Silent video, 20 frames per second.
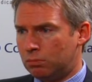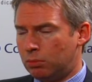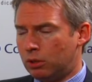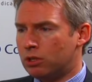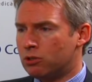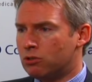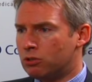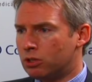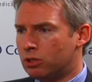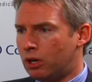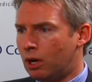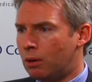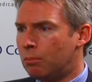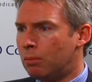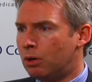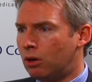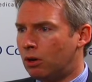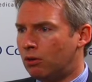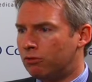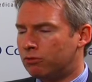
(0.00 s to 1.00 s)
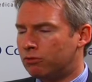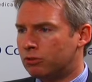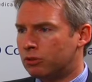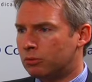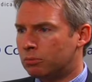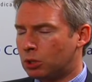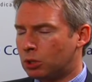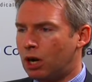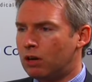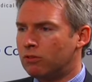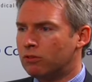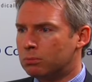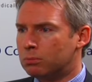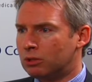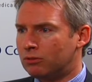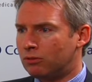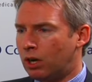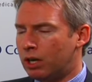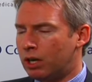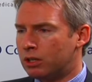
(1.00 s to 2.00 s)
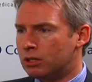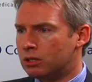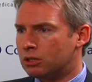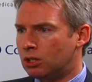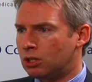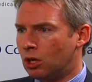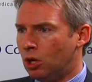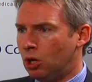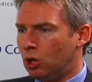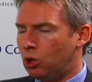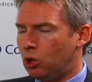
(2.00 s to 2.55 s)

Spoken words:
but there are a number of private providers